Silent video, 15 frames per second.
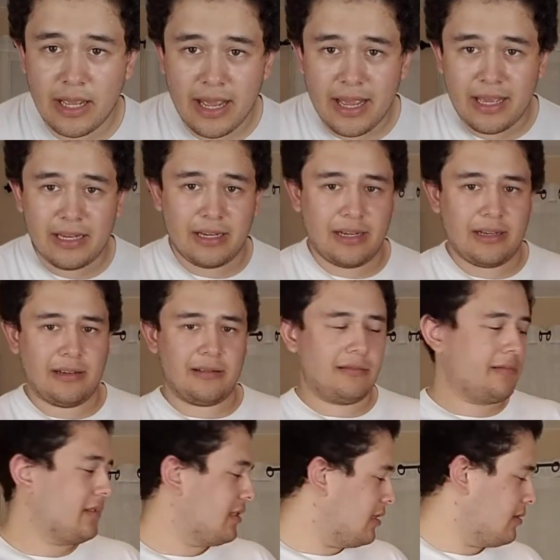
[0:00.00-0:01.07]
hat, and
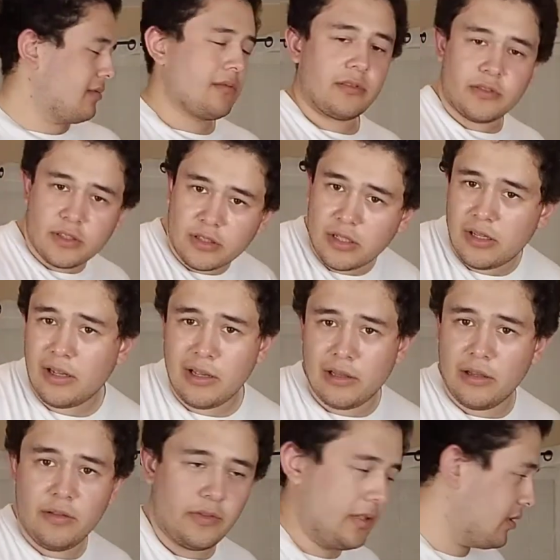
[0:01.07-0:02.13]
shit, I
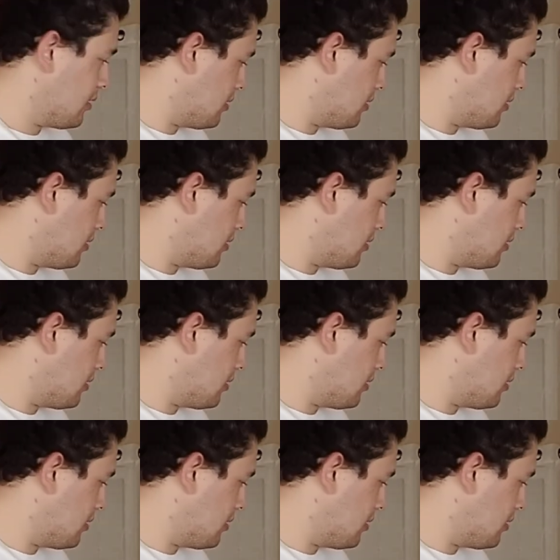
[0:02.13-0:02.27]
love